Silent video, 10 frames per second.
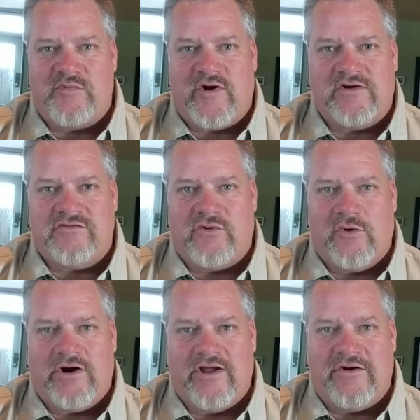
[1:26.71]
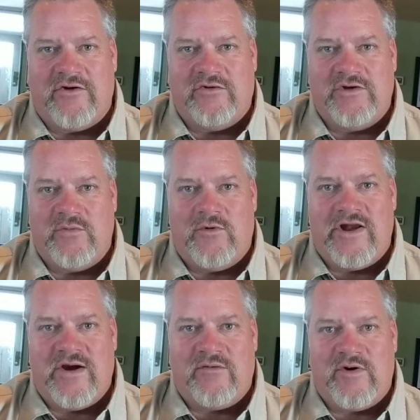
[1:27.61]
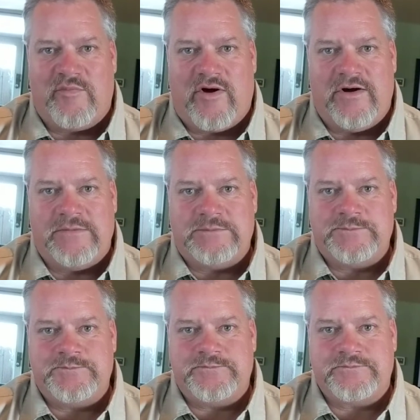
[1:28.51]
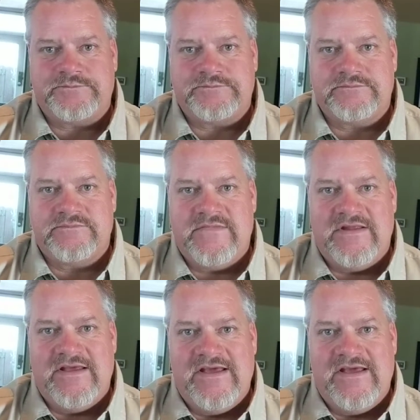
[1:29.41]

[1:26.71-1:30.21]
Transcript: parts of Oregon are only 1 hour apart